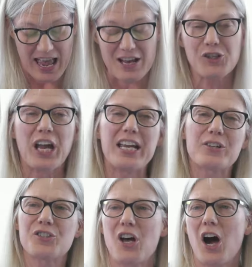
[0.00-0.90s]

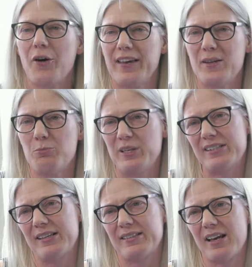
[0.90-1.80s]
Educators are in the
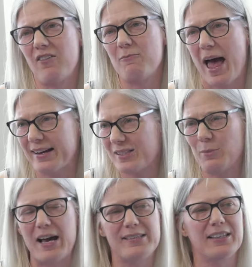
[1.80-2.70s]
business of
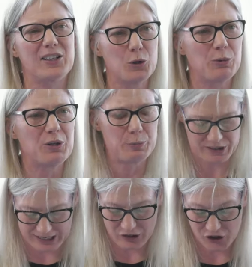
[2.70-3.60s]
maximizing human
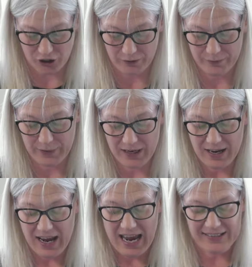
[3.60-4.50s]
potential.
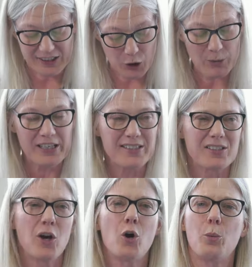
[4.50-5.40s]
As
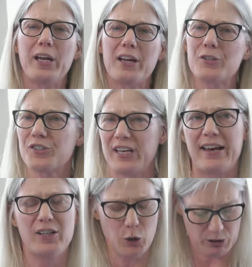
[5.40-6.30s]
humanists, we
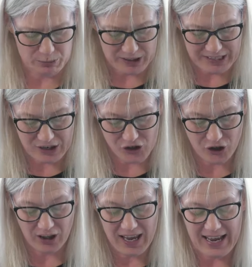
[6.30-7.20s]
understand human
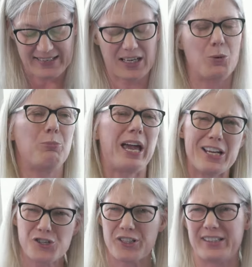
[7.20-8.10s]
potential as
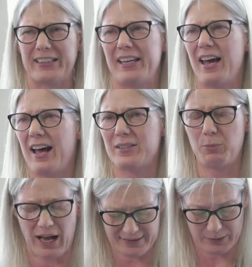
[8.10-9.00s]
capaciously as
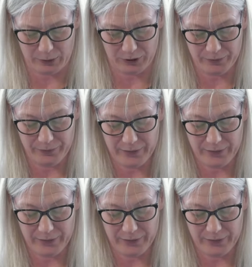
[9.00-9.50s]
possible.